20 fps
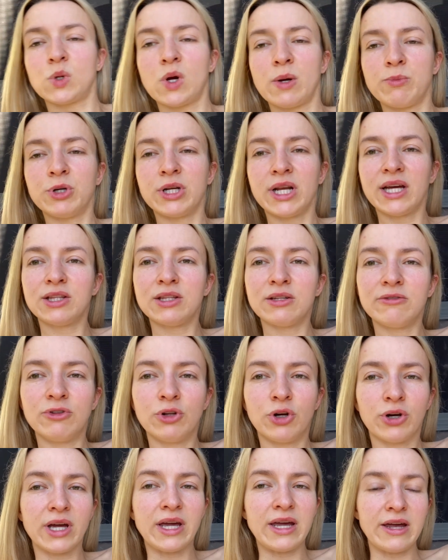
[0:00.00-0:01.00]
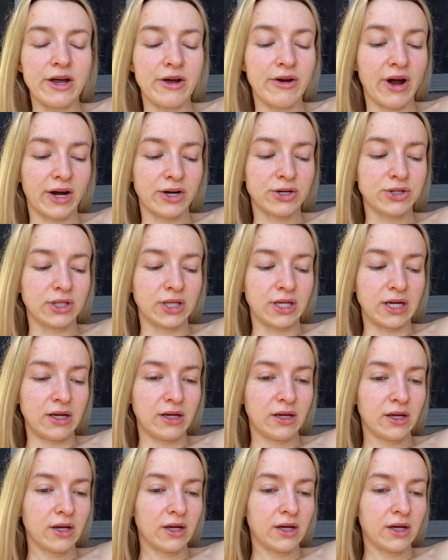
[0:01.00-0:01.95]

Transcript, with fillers: I'm going to end the vlog here, actually.